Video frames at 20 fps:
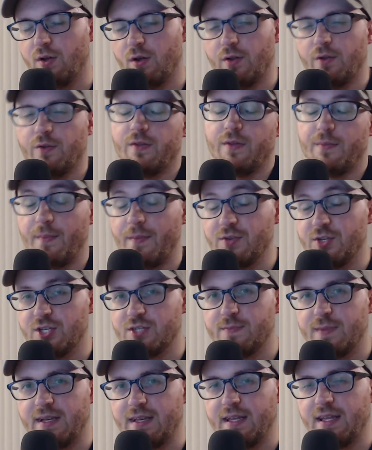other than
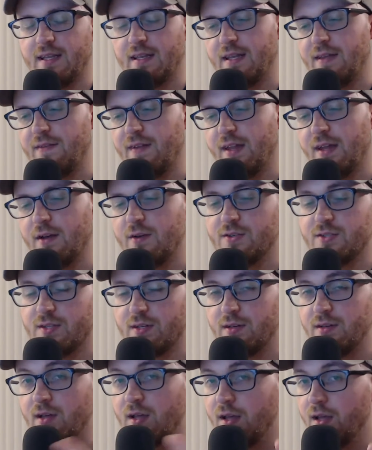just my D&D videos,
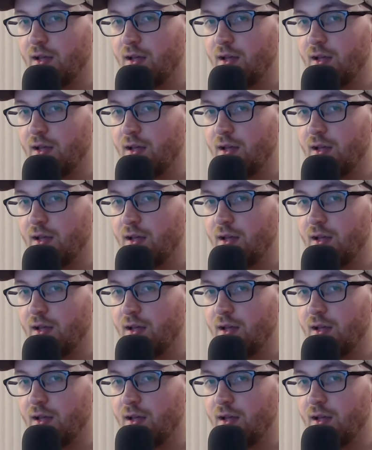and